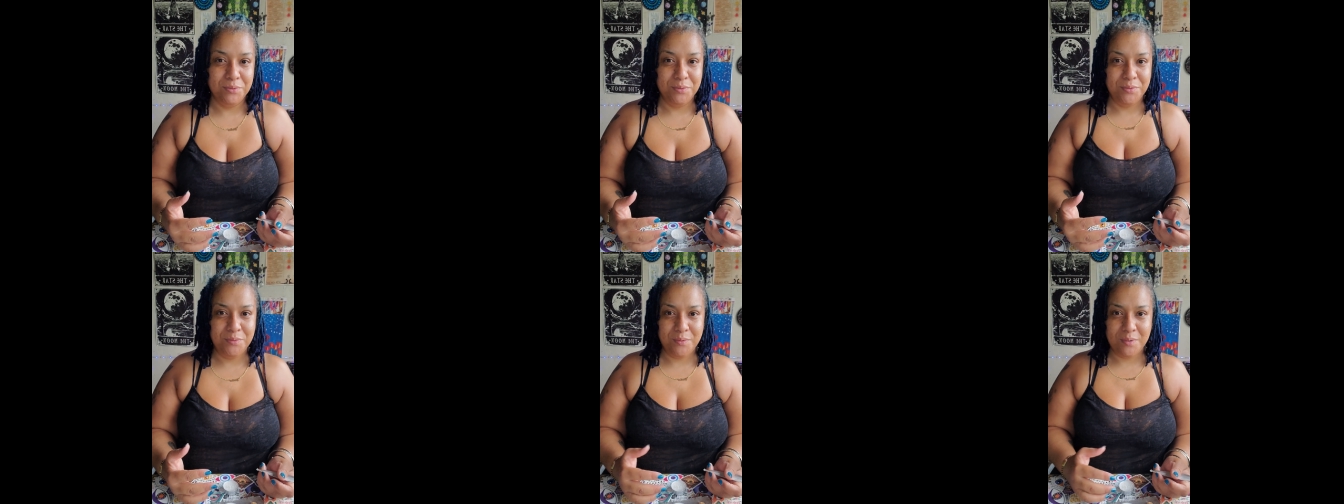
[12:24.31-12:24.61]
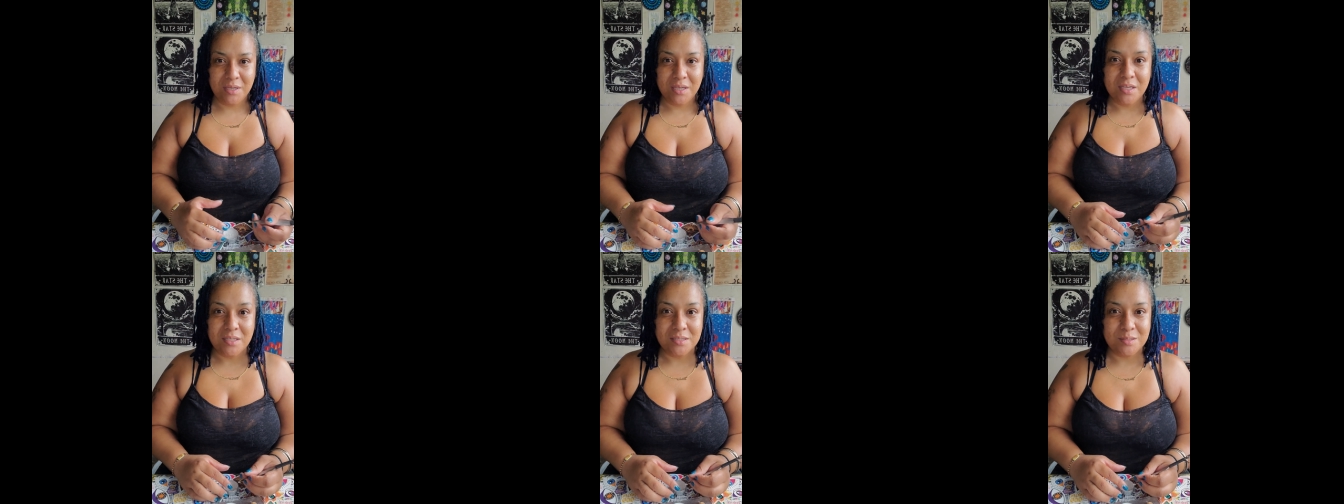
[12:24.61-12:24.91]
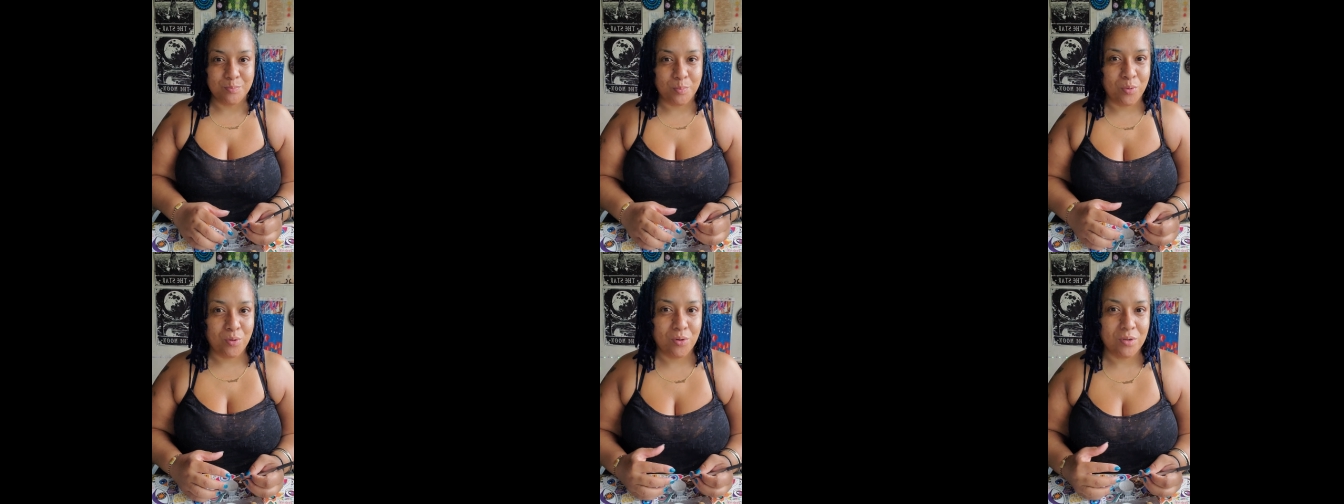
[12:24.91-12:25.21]
who
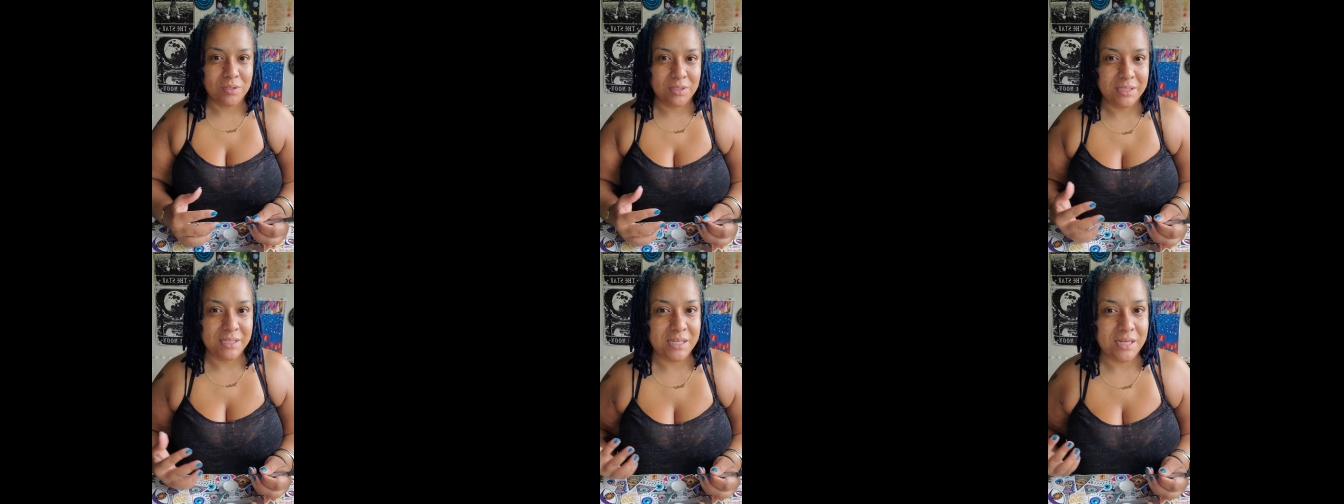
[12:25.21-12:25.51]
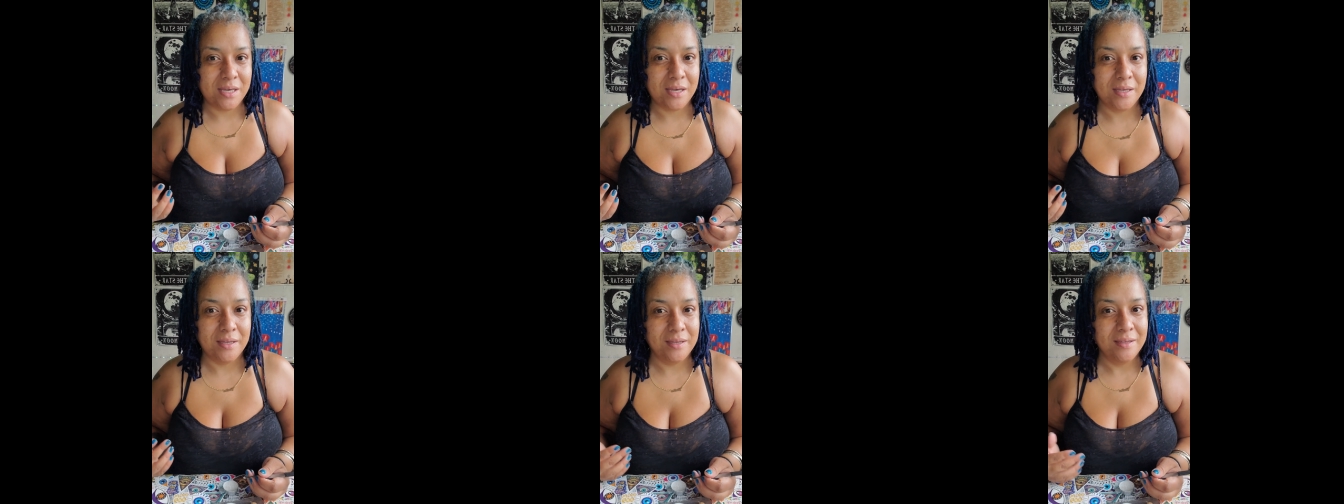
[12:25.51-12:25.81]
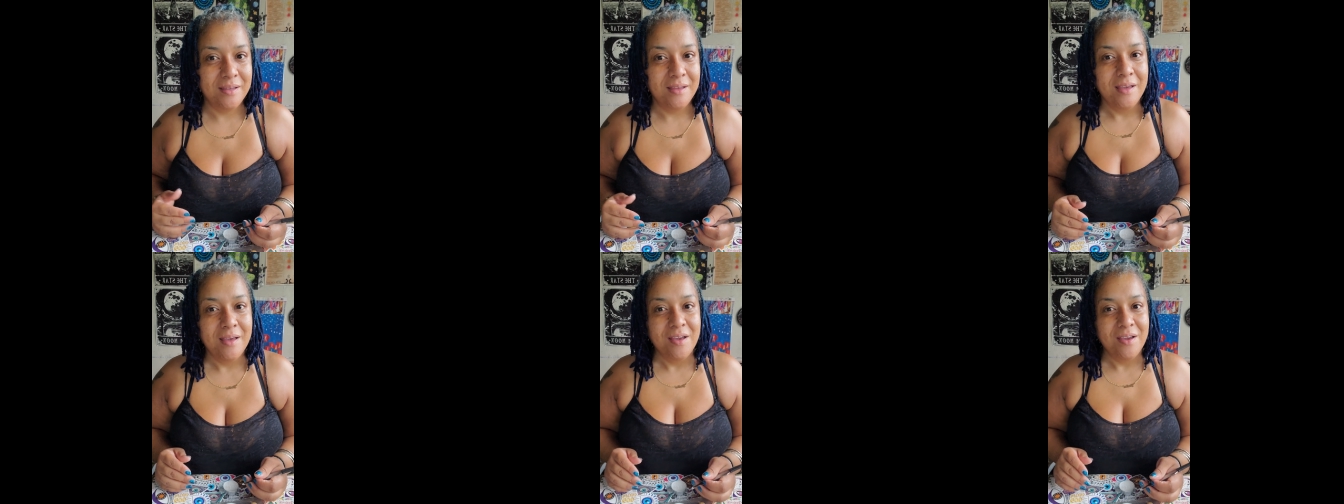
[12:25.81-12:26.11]
is Paulina
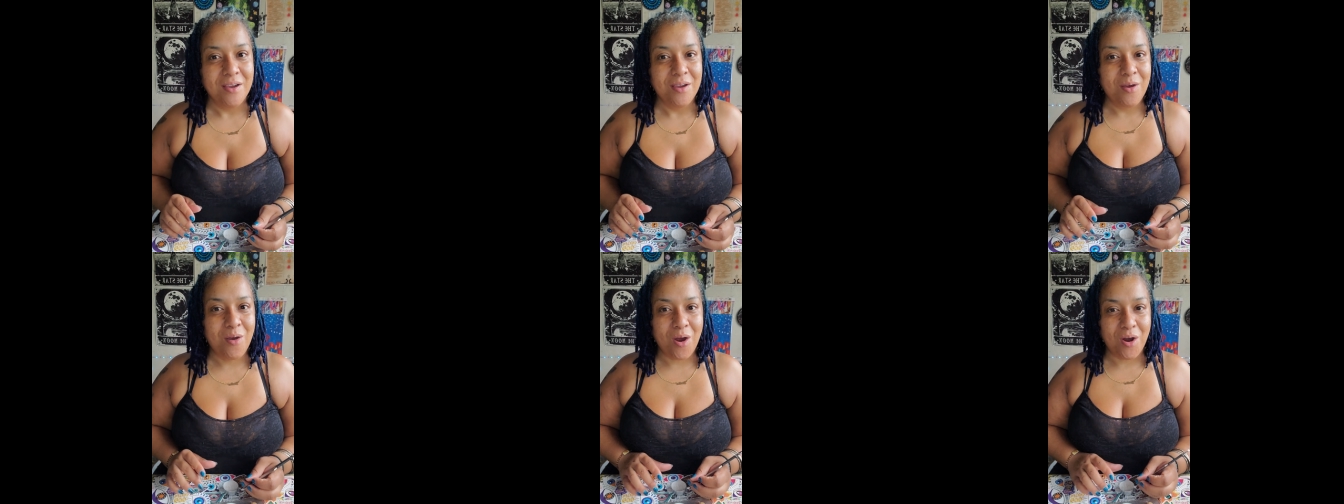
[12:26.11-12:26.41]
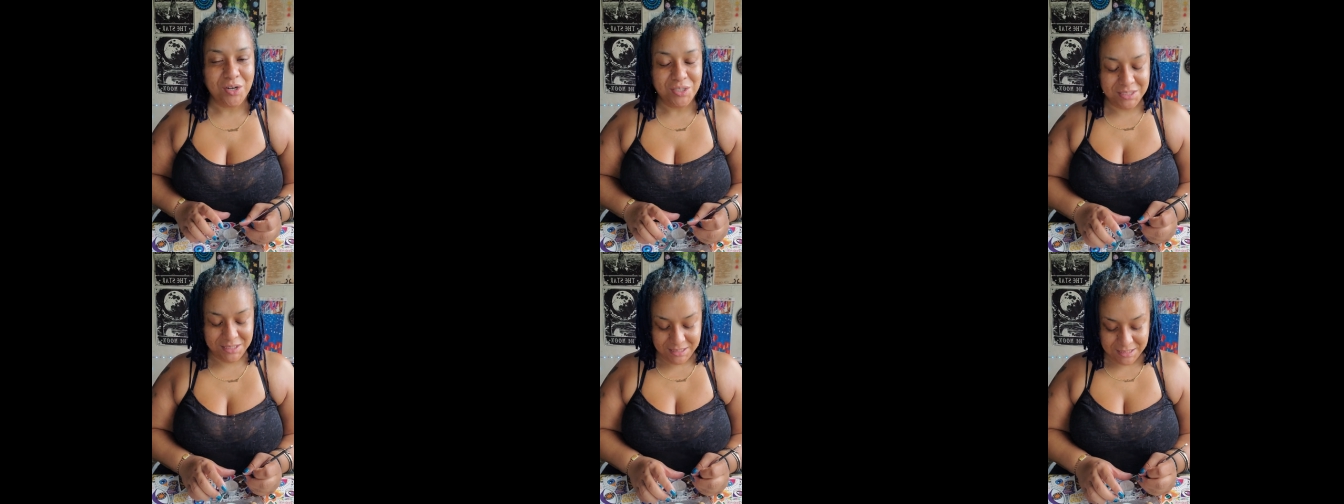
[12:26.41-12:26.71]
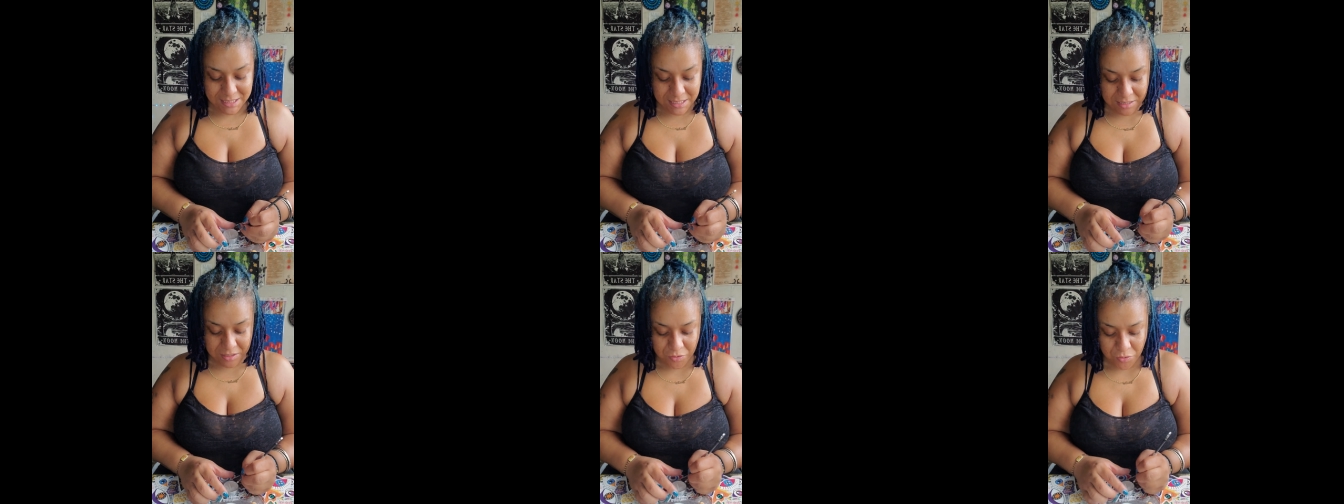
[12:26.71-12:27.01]

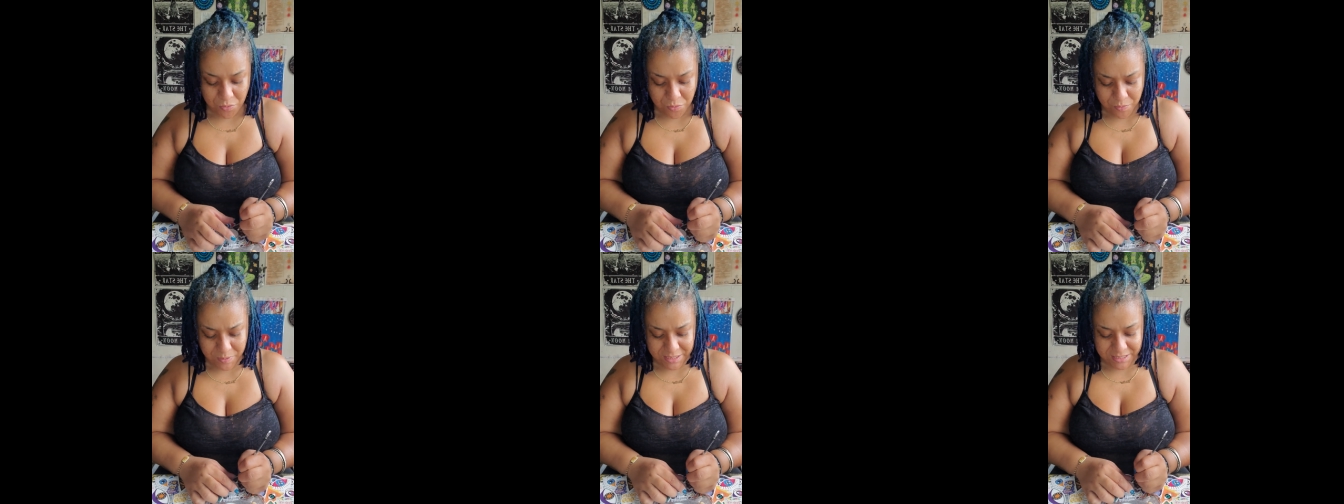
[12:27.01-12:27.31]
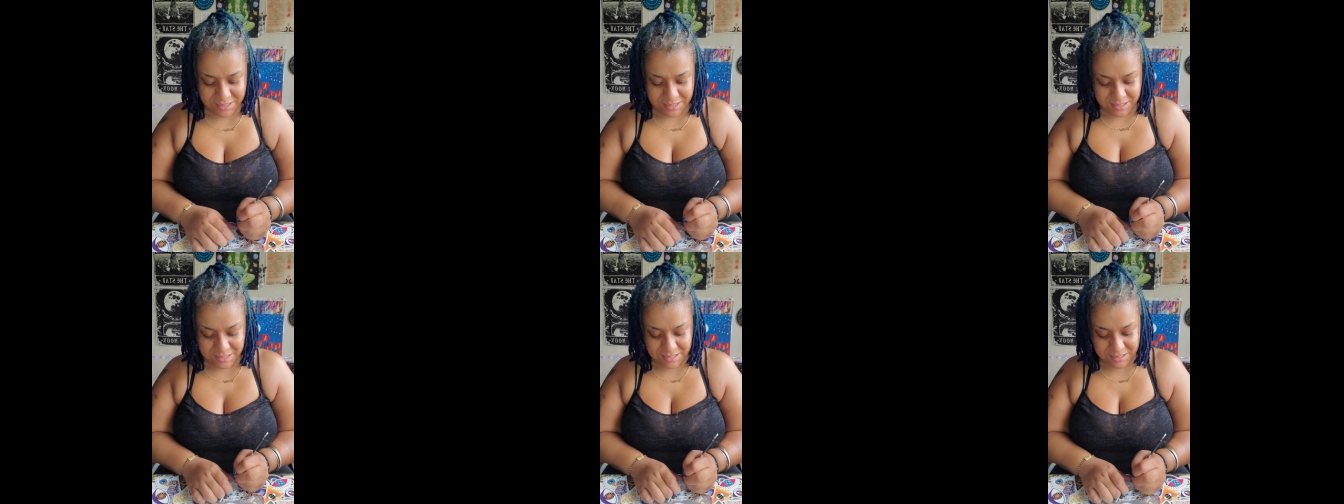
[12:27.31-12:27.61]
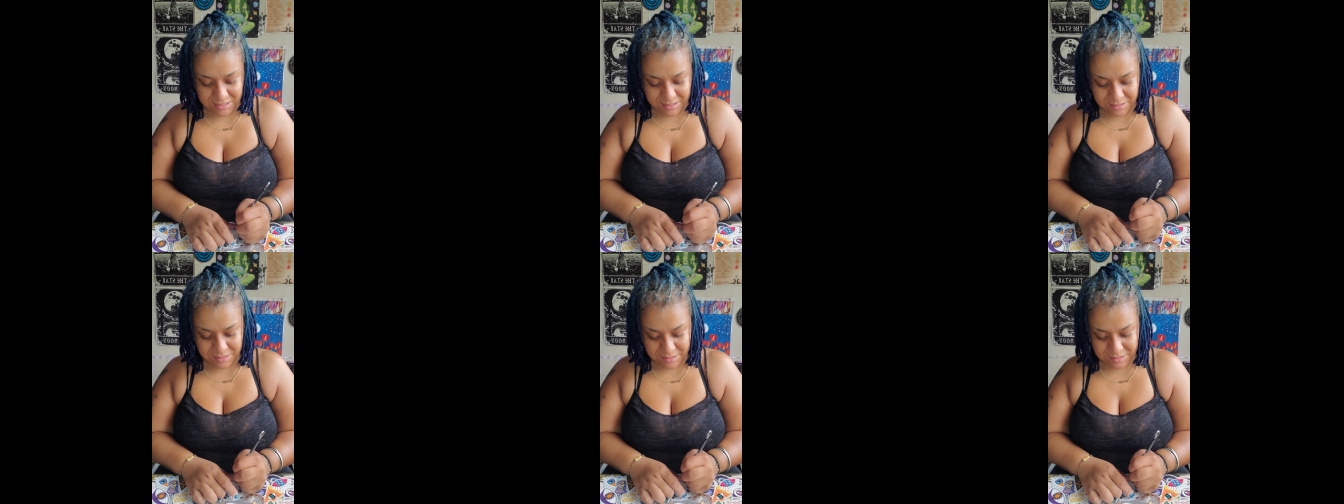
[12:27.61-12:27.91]
Garcia? Who is
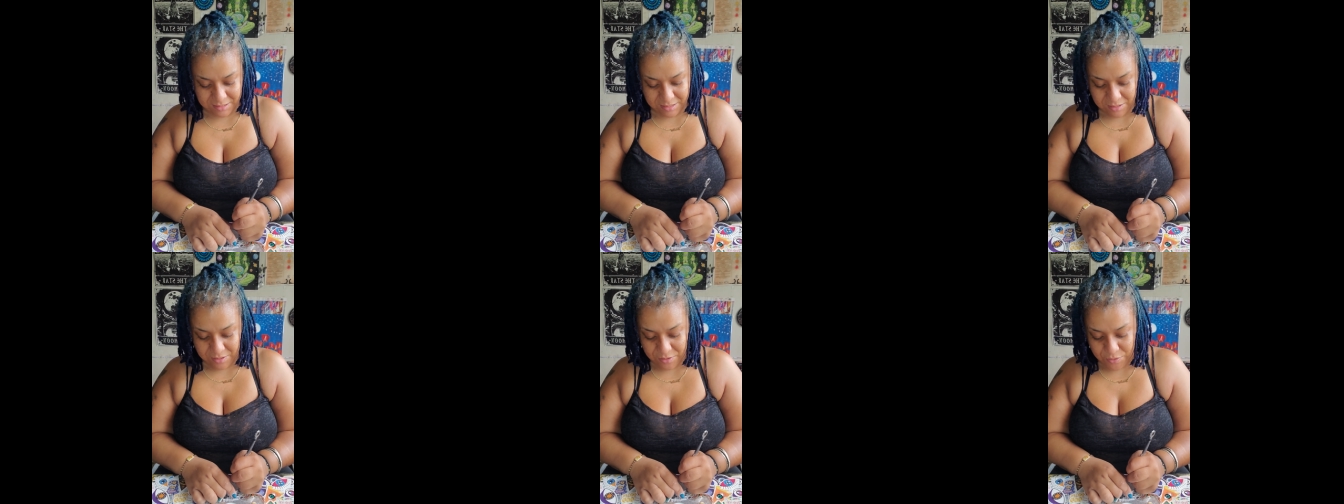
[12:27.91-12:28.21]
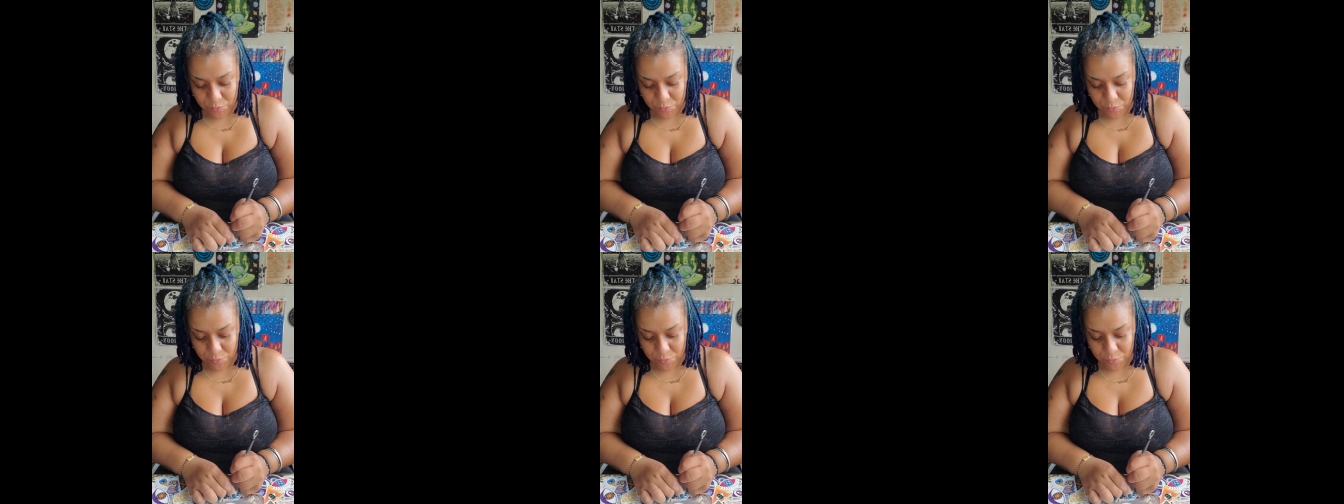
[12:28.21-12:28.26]
this?